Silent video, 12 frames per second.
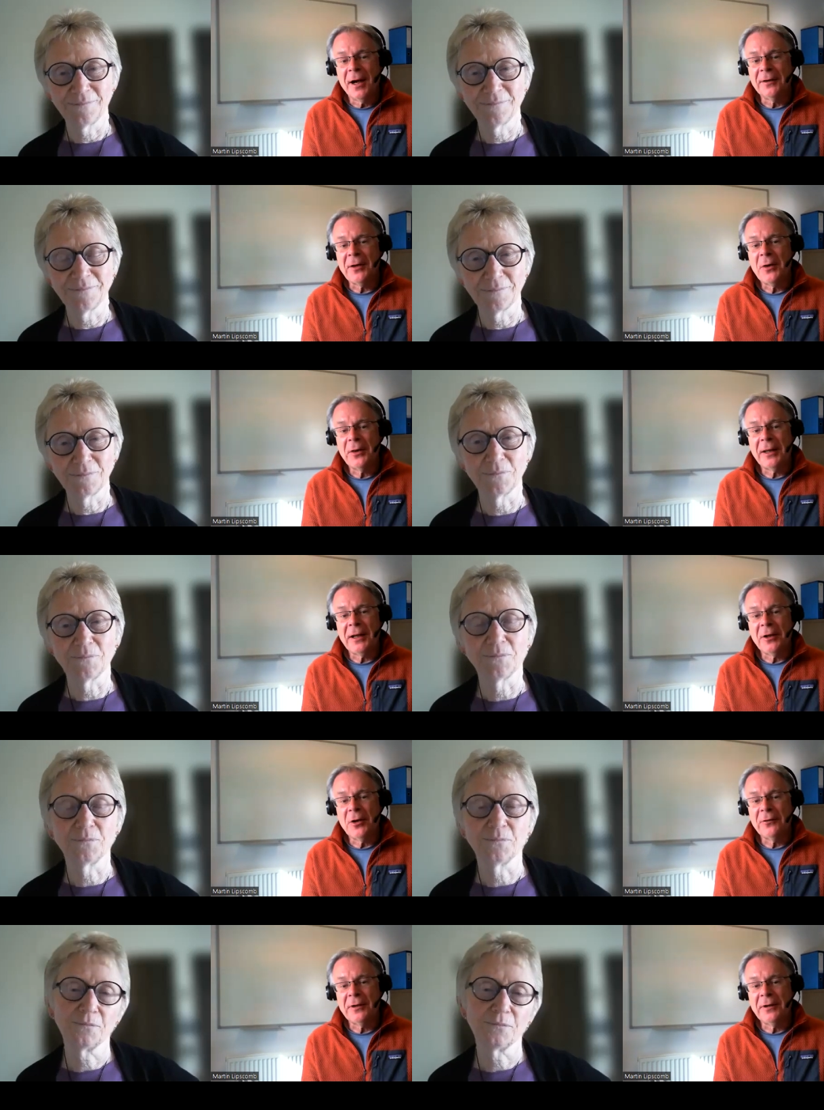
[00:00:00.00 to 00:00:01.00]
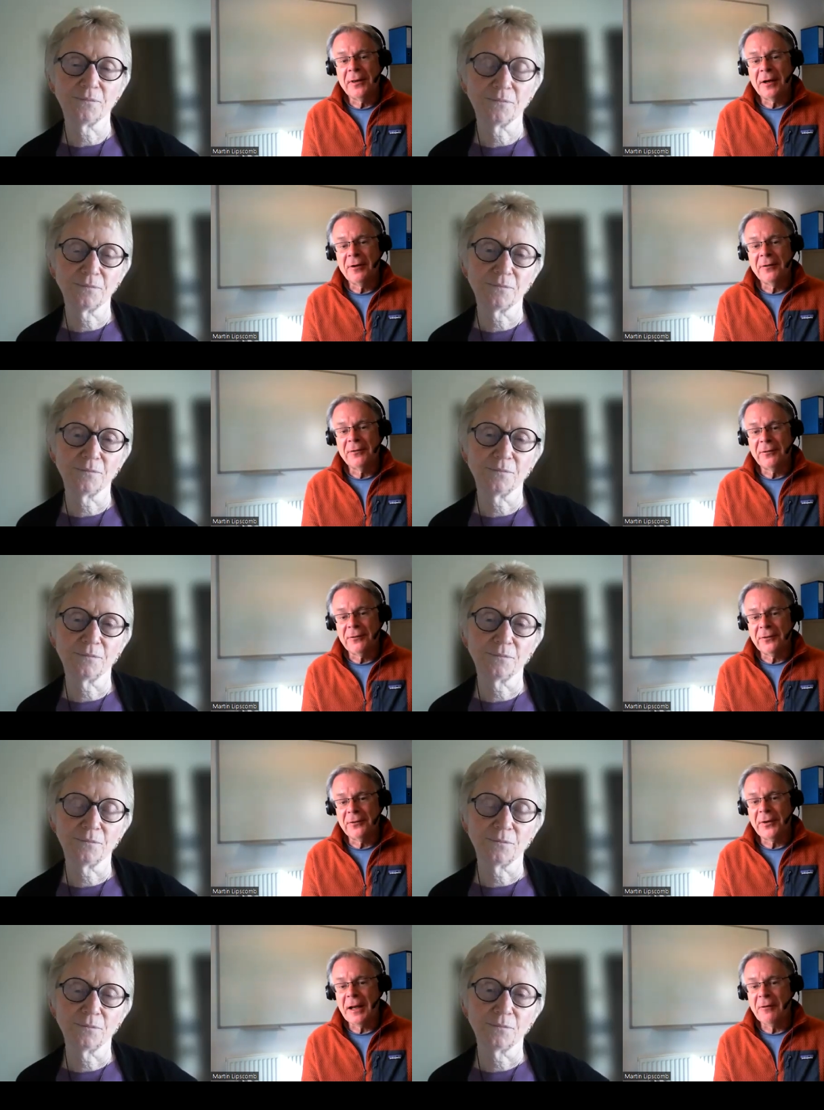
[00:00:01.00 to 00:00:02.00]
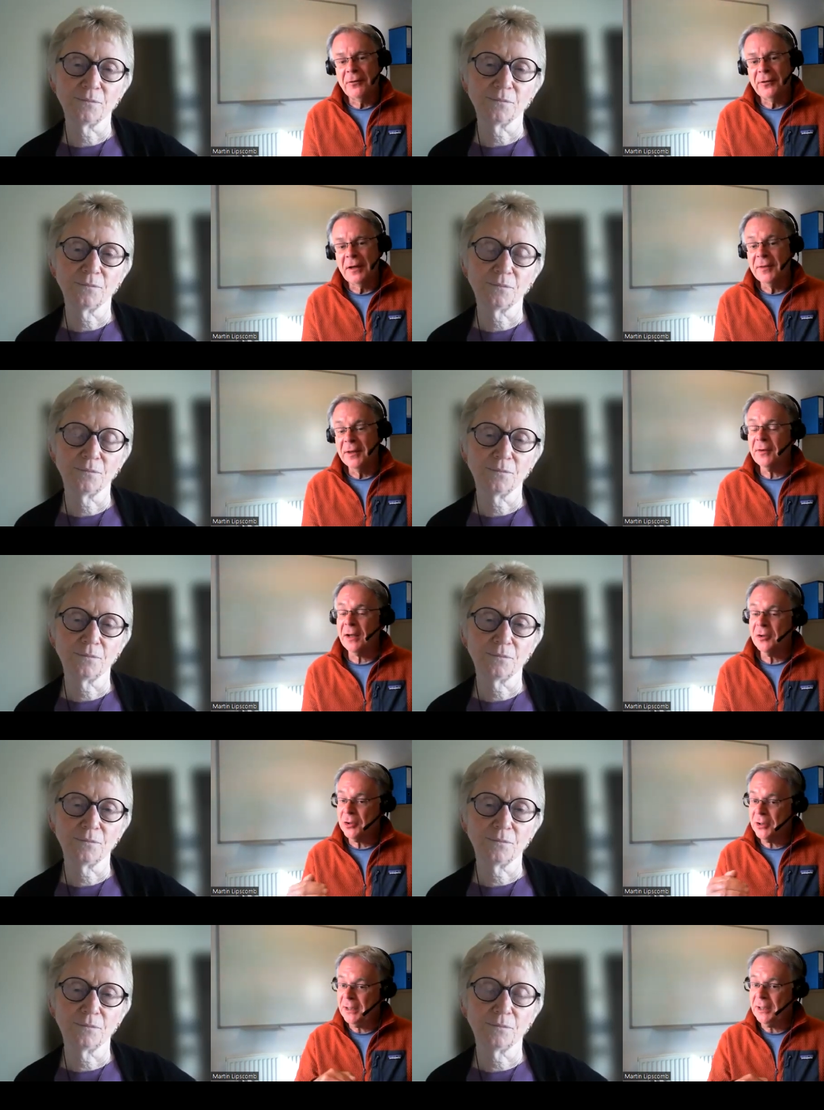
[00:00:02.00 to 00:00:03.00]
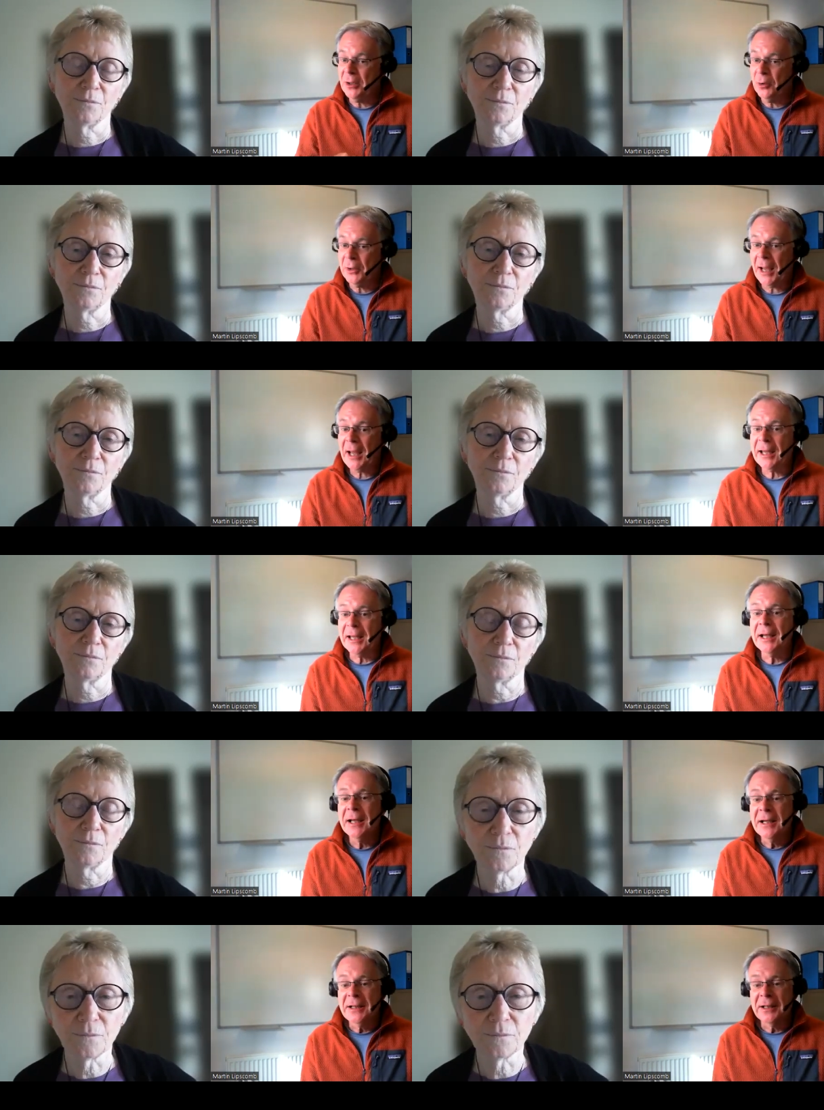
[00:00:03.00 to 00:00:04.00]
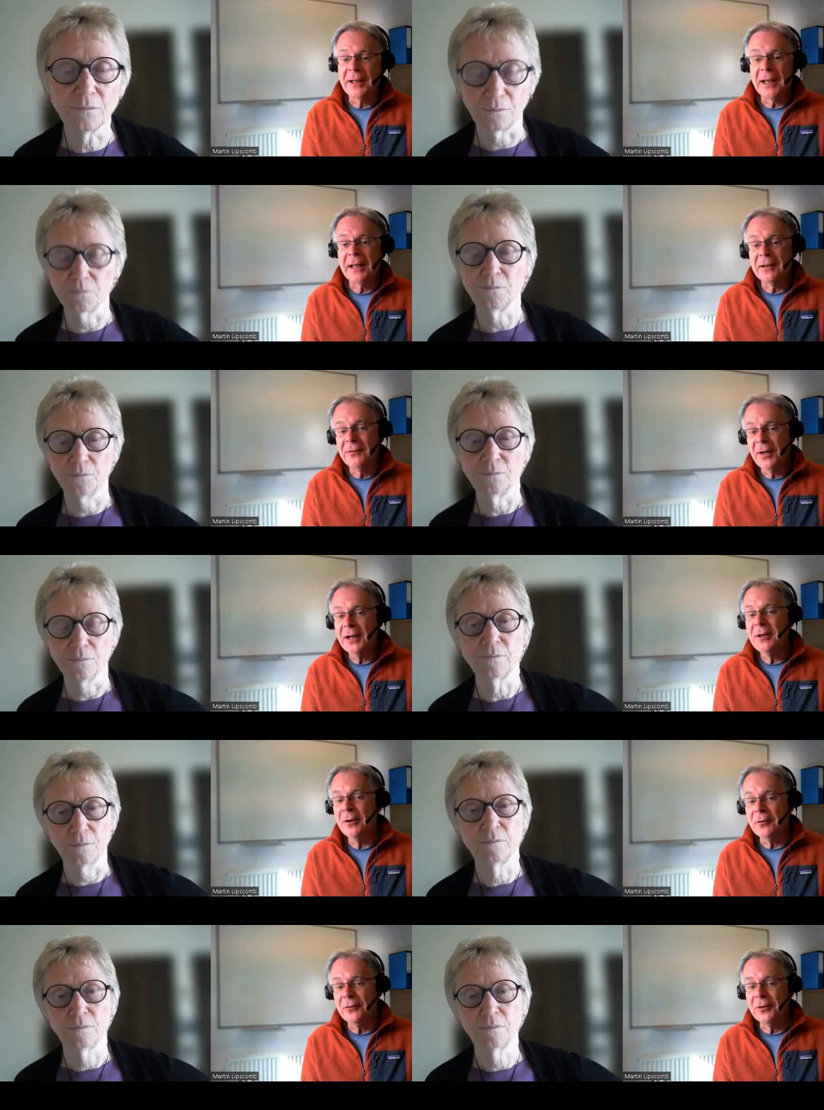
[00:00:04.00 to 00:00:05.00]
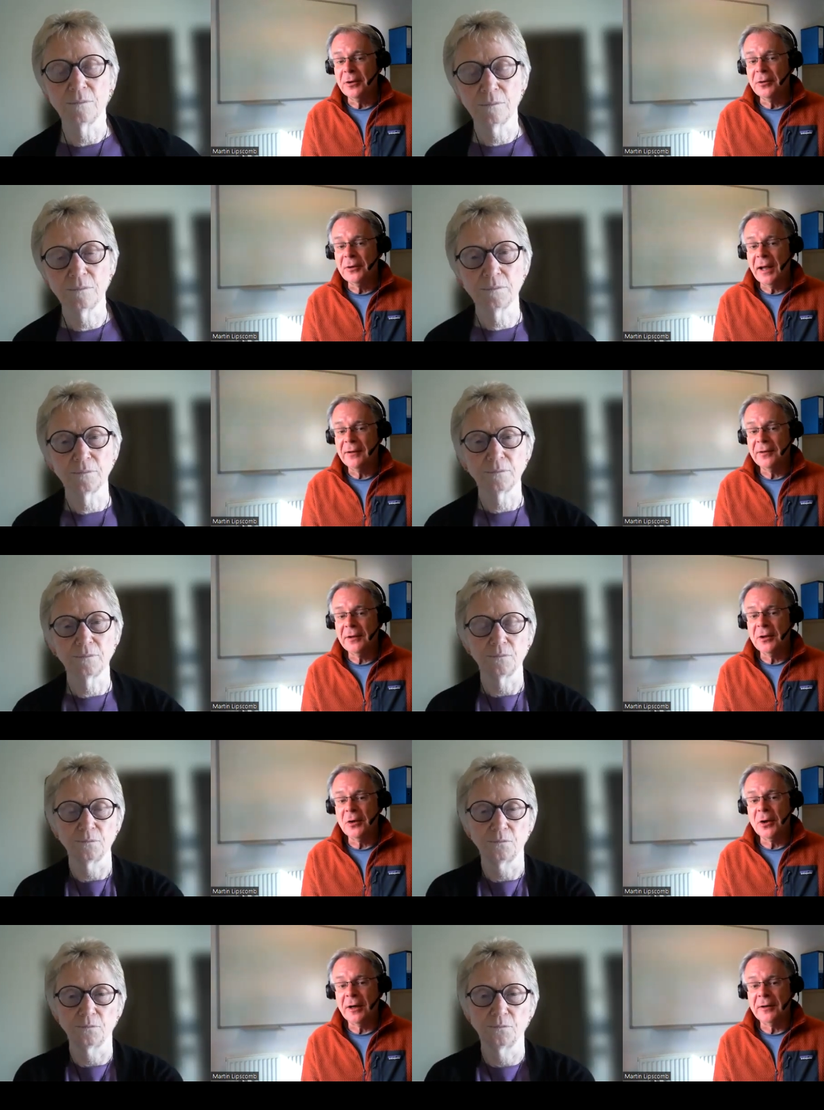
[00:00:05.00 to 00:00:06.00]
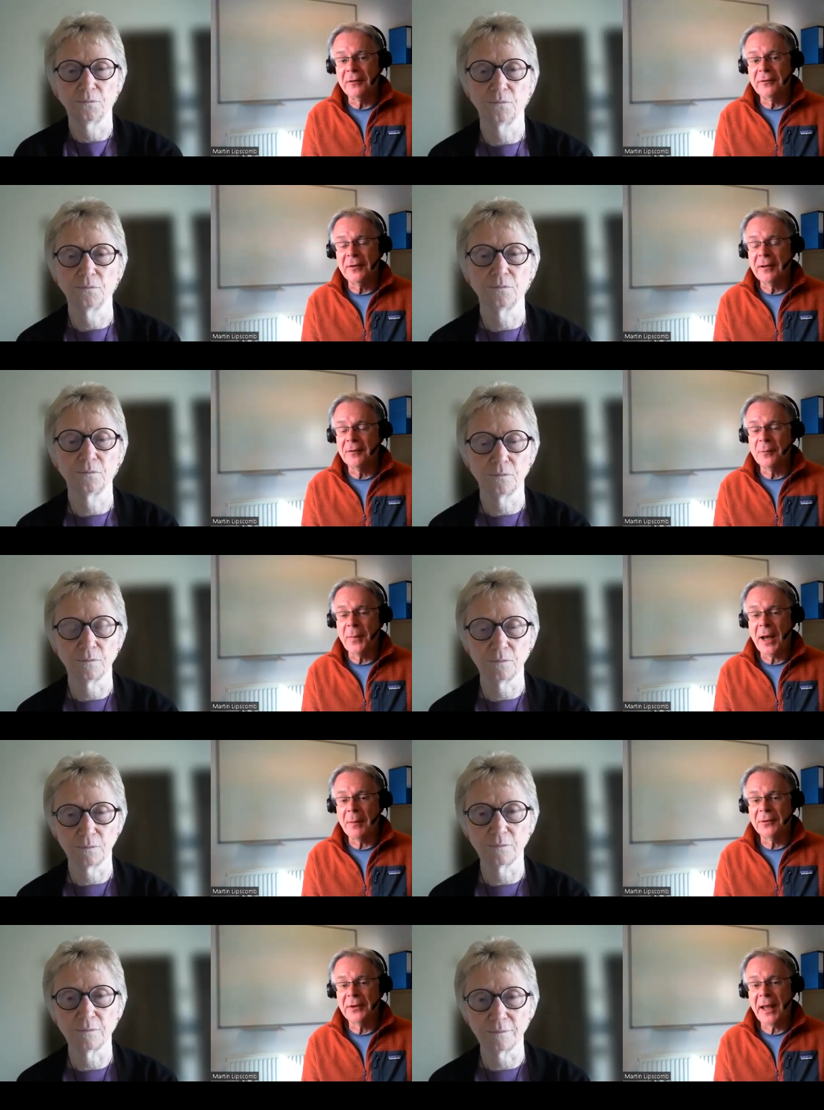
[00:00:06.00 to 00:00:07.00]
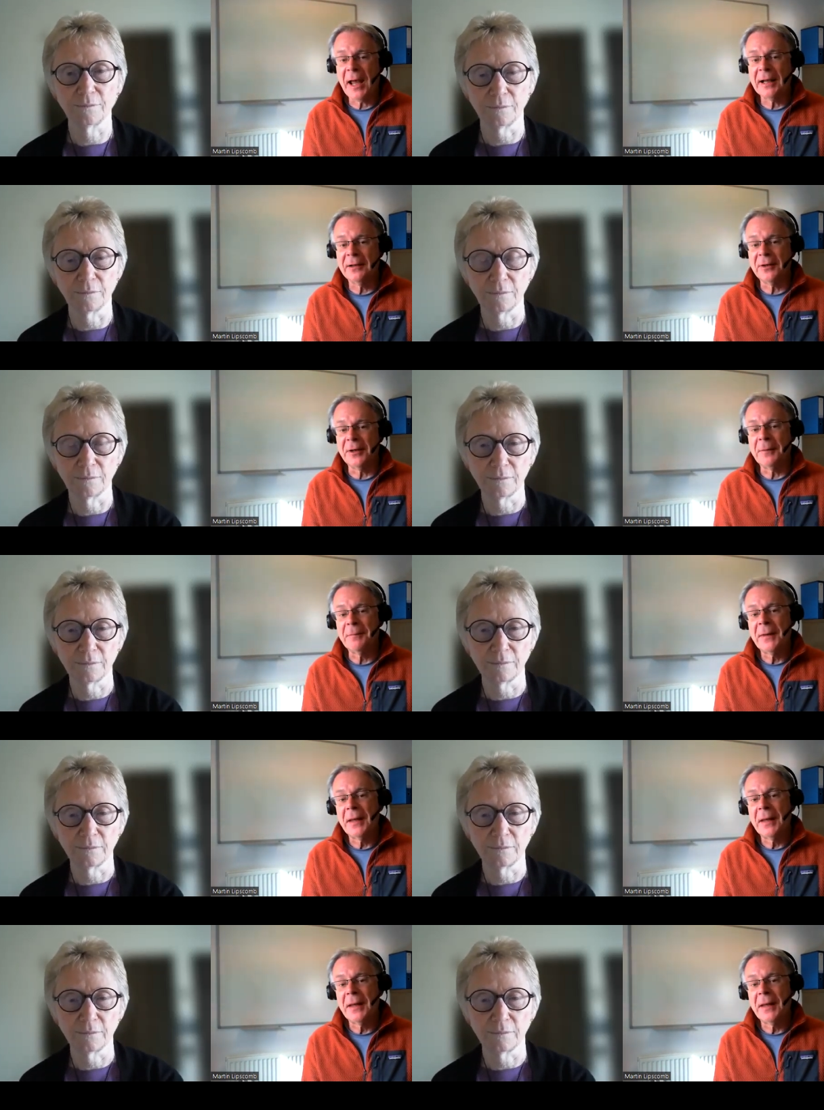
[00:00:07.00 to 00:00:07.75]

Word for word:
Speaker 1: I don't think nursing theorists today receive the attention in the UK that they continue to get in the United States and perhaps Canada.